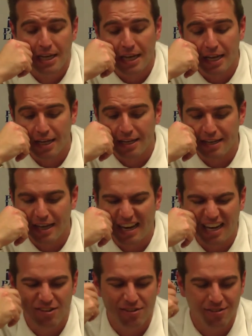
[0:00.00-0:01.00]
And and
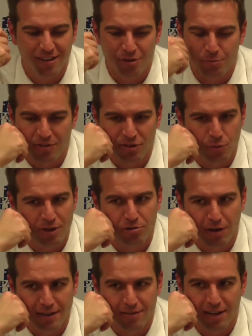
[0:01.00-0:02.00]
I just as much as we
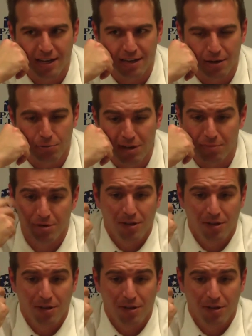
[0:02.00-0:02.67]
tried to take it out of rhythm,